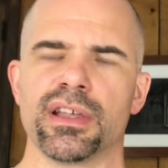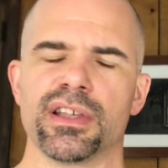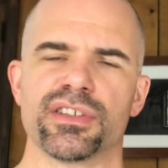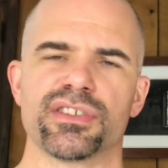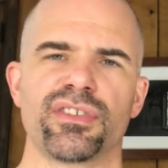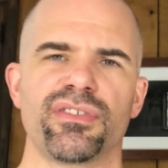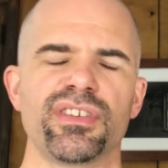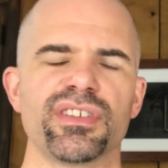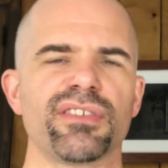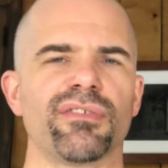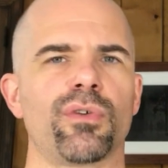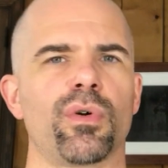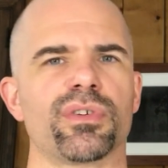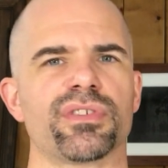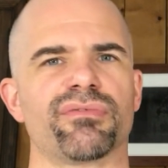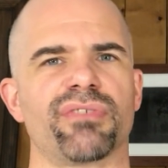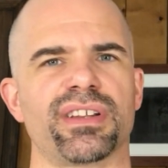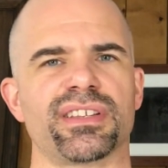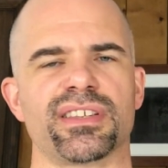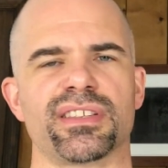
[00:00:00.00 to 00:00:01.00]
So this, of
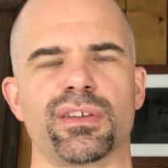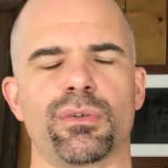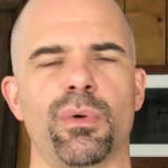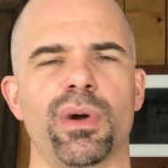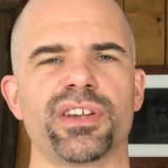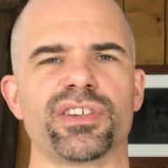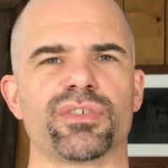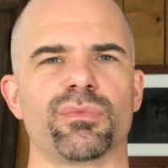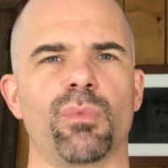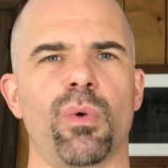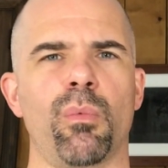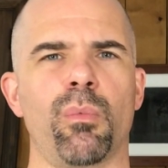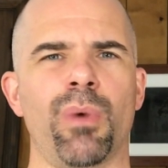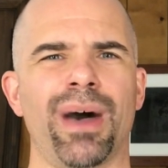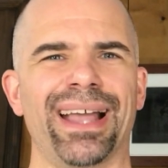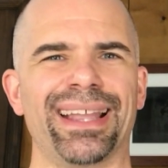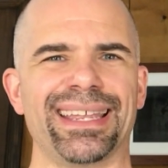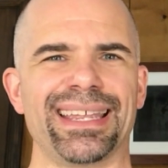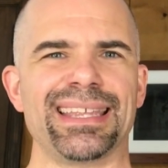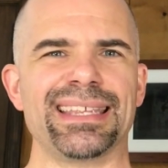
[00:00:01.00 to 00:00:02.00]
course, raises the question, well,
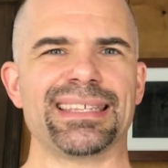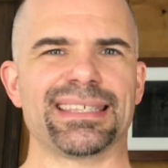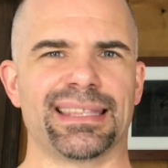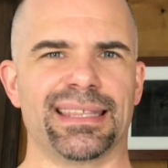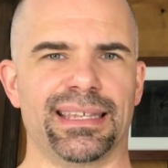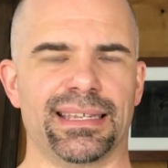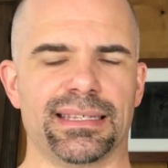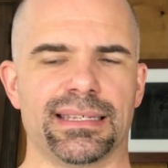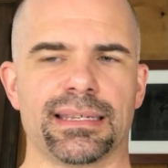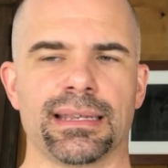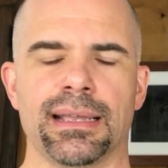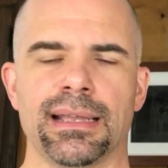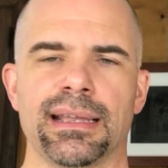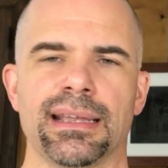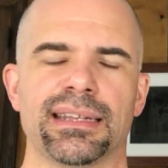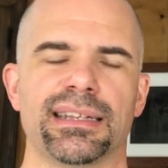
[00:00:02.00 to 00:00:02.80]
why is this?